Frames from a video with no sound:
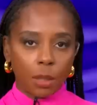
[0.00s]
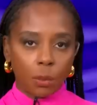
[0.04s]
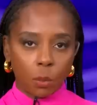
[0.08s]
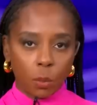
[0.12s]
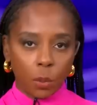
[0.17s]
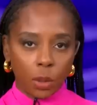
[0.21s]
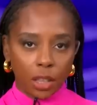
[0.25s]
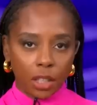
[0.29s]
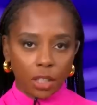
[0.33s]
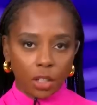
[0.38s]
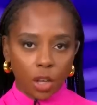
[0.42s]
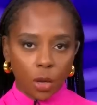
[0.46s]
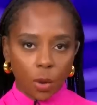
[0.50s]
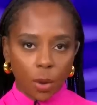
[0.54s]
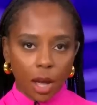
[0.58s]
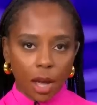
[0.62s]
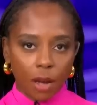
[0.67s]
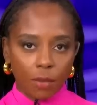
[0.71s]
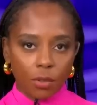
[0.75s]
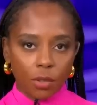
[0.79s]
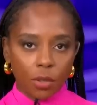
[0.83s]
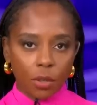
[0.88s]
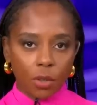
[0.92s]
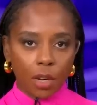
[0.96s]
willing to go
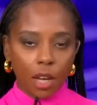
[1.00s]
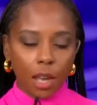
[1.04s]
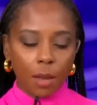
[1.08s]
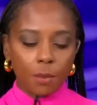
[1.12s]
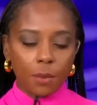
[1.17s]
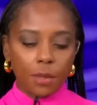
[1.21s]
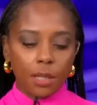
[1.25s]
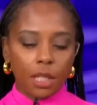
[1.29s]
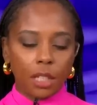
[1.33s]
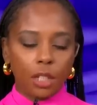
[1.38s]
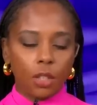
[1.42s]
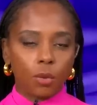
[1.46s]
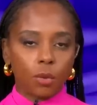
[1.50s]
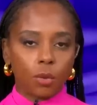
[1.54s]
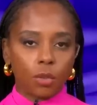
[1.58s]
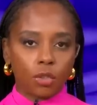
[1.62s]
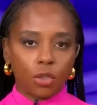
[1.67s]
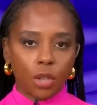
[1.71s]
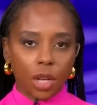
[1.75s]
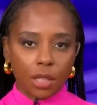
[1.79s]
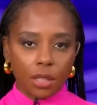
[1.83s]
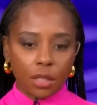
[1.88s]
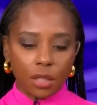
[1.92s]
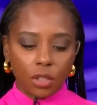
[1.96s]
after Epstein, who
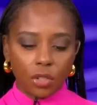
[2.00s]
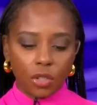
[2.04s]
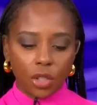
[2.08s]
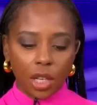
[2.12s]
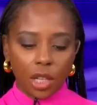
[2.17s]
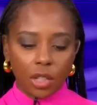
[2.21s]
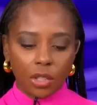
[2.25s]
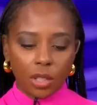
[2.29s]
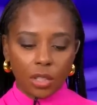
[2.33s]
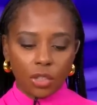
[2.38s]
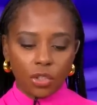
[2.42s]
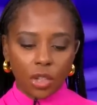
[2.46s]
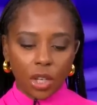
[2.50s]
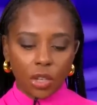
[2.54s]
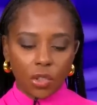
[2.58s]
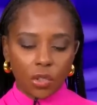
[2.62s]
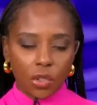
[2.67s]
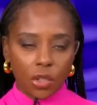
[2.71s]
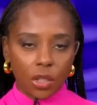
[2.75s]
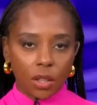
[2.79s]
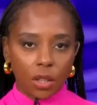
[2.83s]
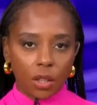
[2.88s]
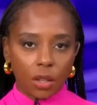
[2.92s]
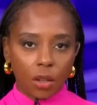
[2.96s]
rejected the cha these changes
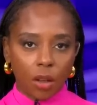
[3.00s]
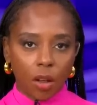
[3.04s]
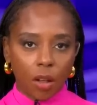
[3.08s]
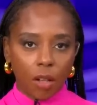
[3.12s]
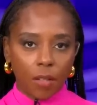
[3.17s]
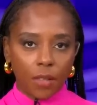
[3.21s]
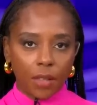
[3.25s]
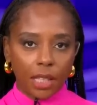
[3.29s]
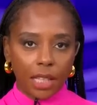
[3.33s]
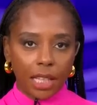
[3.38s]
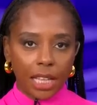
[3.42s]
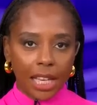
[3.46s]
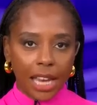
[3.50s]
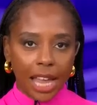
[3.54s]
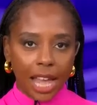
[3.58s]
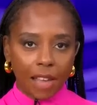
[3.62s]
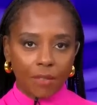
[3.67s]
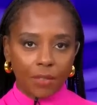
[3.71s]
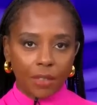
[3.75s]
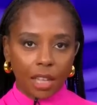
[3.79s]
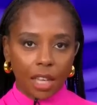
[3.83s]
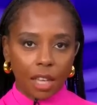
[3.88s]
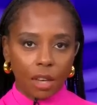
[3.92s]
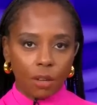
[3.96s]
to the law that he had
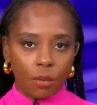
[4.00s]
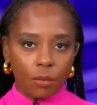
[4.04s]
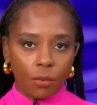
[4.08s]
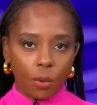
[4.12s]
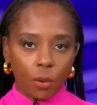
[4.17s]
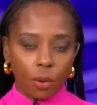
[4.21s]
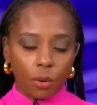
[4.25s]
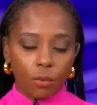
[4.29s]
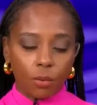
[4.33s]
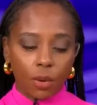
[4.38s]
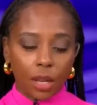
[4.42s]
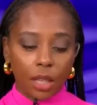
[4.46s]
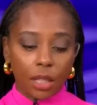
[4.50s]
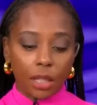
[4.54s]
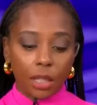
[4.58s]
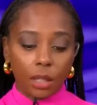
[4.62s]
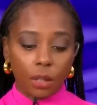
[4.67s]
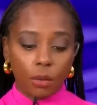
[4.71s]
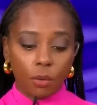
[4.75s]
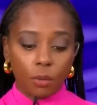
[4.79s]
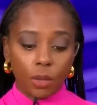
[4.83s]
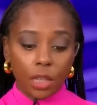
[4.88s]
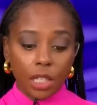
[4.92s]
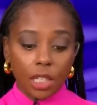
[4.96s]
advocated for and frankly
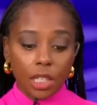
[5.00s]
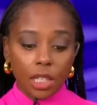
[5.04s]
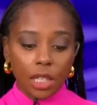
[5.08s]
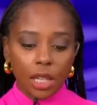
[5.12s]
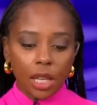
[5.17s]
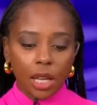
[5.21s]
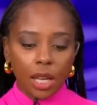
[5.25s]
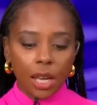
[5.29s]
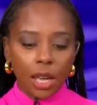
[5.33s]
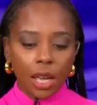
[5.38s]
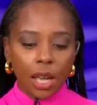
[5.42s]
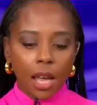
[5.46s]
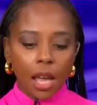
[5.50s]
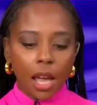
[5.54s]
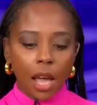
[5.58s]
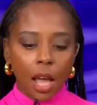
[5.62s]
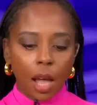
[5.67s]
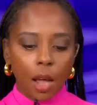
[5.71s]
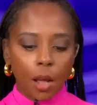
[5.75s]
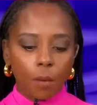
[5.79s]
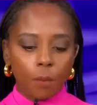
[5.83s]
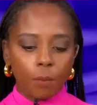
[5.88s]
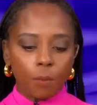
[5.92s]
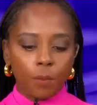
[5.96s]
written,
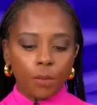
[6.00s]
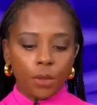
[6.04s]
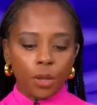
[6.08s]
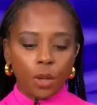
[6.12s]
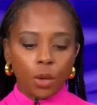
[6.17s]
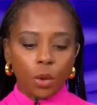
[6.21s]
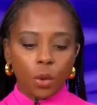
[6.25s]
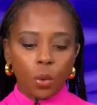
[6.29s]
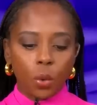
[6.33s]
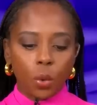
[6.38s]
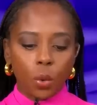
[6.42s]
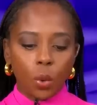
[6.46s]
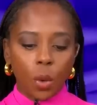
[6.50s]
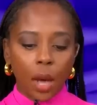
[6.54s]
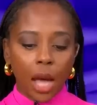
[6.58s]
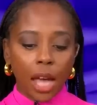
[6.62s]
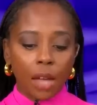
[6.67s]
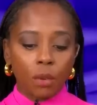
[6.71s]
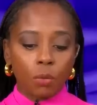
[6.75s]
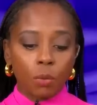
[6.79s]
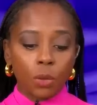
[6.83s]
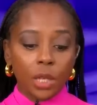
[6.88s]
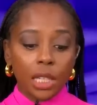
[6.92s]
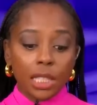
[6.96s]
um, who
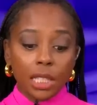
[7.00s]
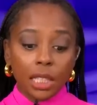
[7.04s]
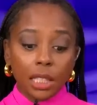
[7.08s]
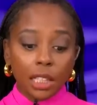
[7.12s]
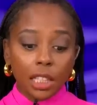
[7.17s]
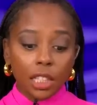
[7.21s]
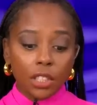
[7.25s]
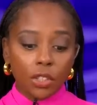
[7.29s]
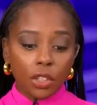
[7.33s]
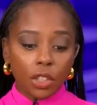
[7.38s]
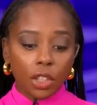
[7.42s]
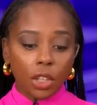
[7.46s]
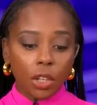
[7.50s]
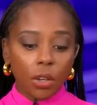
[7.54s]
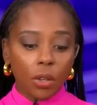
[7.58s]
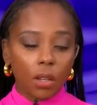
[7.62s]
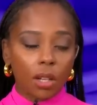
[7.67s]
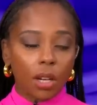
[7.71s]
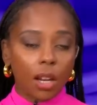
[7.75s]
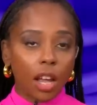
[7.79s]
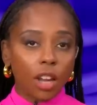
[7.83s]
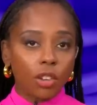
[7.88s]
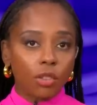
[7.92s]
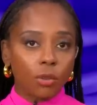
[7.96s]
had recently secured a
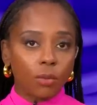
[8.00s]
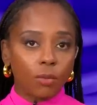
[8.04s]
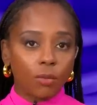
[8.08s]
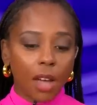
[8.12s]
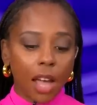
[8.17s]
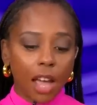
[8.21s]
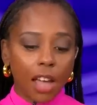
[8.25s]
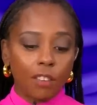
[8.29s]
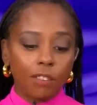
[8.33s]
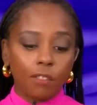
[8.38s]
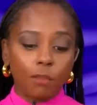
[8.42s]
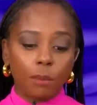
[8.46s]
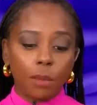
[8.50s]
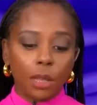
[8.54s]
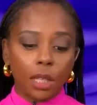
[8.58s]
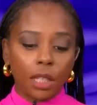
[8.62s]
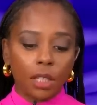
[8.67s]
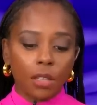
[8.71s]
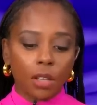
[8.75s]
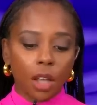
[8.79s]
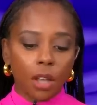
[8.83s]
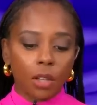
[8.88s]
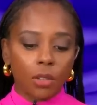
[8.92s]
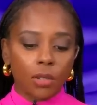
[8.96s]
$105 million
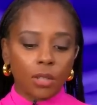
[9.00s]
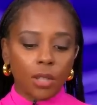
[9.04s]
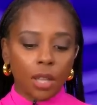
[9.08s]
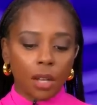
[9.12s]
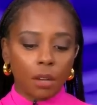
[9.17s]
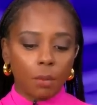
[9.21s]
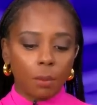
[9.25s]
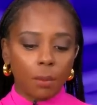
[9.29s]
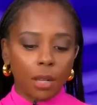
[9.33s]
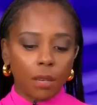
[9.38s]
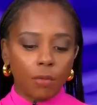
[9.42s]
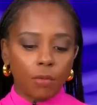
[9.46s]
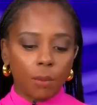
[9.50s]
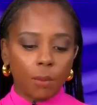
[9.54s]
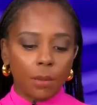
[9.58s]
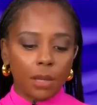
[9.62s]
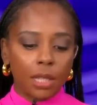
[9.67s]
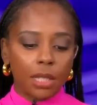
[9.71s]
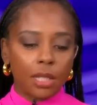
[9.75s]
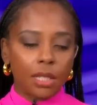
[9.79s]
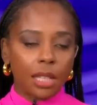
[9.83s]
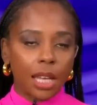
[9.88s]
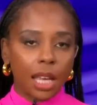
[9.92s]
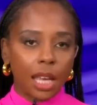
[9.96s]
settlement from the
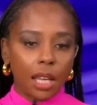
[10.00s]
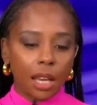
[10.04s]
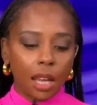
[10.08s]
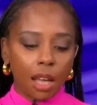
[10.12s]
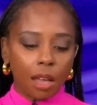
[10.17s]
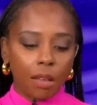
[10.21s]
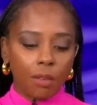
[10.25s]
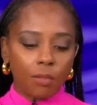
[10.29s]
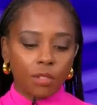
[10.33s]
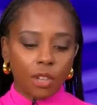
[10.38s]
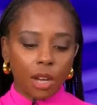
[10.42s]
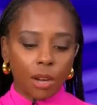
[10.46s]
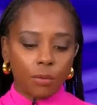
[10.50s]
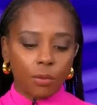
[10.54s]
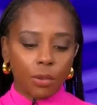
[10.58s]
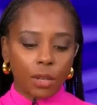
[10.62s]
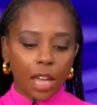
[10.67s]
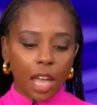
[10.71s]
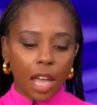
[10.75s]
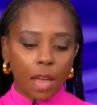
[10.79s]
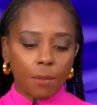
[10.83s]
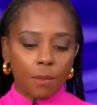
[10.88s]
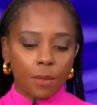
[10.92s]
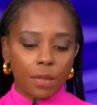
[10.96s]
estate of Jeffrey
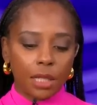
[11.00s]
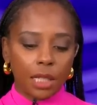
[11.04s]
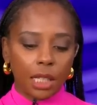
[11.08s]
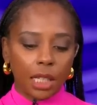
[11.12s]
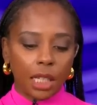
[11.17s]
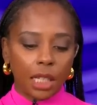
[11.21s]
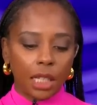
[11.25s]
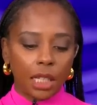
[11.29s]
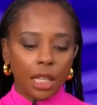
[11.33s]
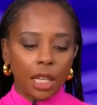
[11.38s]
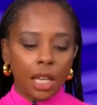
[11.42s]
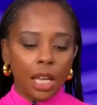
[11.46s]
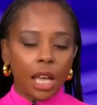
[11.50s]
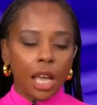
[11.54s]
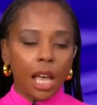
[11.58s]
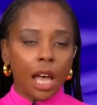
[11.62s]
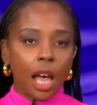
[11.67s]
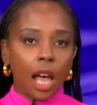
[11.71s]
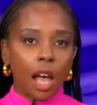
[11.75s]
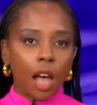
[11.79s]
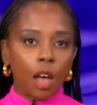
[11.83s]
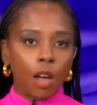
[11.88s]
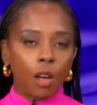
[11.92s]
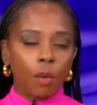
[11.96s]
Epstein
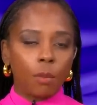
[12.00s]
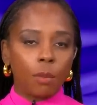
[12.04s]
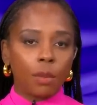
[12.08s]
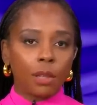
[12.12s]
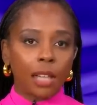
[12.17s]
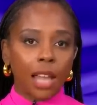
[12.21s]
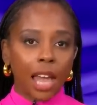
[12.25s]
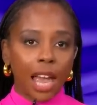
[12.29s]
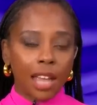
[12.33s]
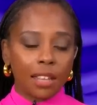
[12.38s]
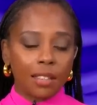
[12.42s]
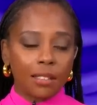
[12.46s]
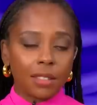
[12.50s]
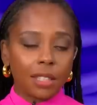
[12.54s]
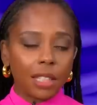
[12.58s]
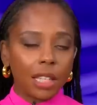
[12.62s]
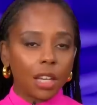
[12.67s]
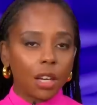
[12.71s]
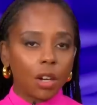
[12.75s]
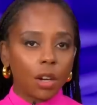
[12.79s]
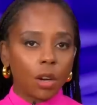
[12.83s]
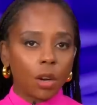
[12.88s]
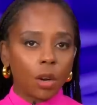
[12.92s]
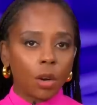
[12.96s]
um, last
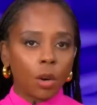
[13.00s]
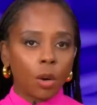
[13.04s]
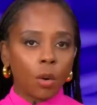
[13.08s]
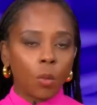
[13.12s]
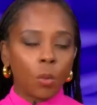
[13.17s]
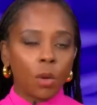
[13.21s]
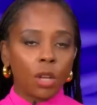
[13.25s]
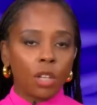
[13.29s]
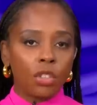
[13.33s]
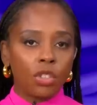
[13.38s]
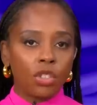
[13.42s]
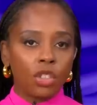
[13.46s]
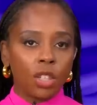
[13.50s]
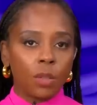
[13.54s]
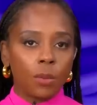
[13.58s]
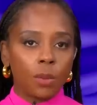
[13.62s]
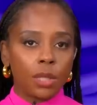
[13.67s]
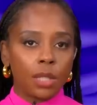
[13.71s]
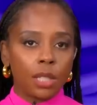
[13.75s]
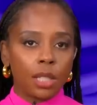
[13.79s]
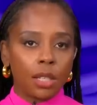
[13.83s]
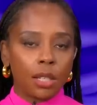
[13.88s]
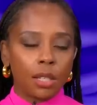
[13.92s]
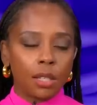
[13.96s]
year when she was
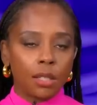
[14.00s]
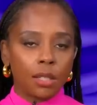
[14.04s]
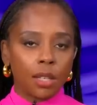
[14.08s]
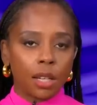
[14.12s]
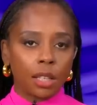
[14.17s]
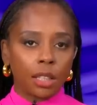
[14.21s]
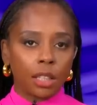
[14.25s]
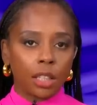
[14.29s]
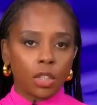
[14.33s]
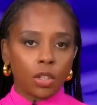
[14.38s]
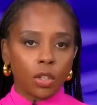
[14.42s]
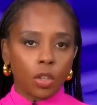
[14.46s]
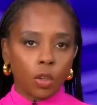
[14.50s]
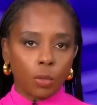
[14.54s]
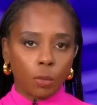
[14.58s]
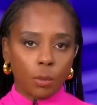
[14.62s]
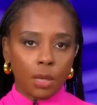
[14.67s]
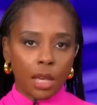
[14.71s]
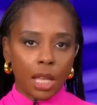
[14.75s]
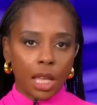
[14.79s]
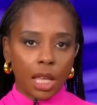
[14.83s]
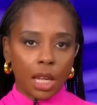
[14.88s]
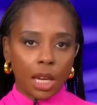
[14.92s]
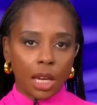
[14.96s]
then suddenly
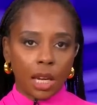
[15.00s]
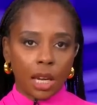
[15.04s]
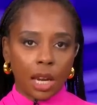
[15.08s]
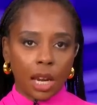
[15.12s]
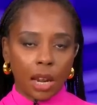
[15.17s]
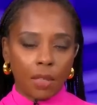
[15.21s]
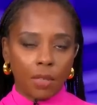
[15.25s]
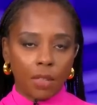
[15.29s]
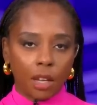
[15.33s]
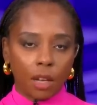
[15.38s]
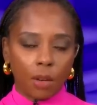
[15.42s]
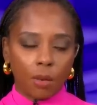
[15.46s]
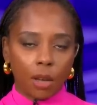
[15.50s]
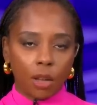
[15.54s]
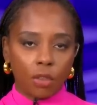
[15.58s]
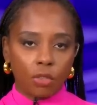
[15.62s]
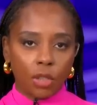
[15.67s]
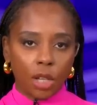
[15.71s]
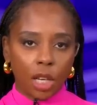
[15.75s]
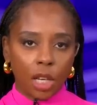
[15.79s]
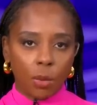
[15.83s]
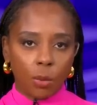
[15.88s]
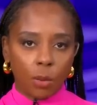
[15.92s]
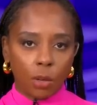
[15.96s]
terminated, I think around
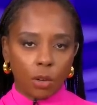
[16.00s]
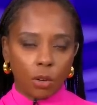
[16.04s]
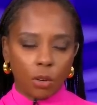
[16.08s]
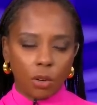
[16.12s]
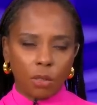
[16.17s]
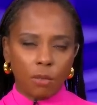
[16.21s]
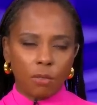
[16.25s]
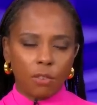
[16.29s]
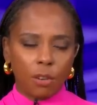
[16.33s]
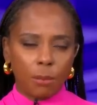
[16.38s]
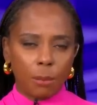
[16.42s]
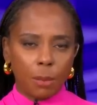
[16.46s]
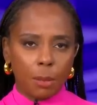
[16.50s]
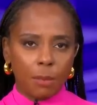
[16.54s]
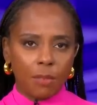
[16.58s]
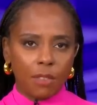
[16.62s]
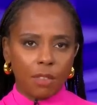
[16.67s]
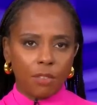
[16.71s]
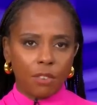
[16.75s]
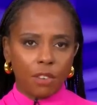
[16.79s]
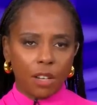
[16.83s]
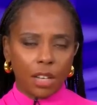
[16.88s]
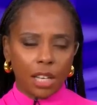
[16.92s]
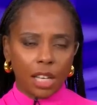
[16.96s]
January or the very, maybe the
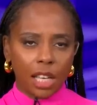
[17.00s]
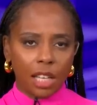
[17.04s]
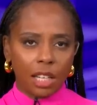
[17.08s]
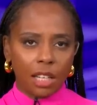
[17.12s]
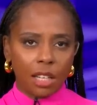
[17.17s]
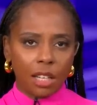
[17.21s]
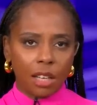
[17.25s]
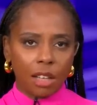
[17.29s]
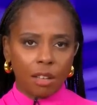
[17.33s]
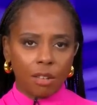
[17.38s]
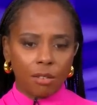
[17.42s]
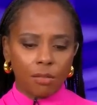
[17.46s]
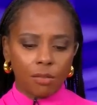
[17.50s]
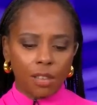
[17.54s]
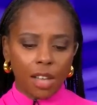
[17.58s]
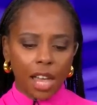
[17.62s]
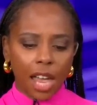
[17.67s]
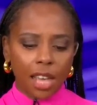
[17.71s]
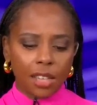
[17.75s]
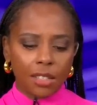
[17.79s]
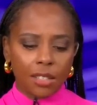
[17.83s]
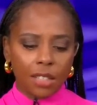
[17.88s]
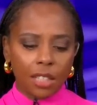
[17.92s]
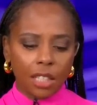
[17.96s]
very end of
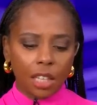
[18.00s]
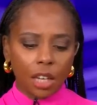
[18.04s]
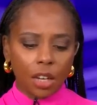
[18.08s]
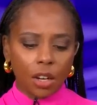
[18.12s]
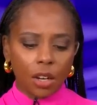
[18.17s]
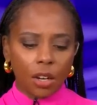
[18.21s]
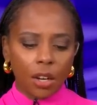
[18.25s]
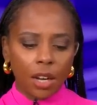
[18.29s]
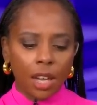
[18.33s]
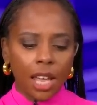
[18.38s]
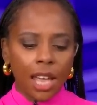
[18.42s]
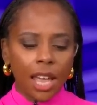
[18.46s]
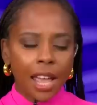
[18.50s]
last year.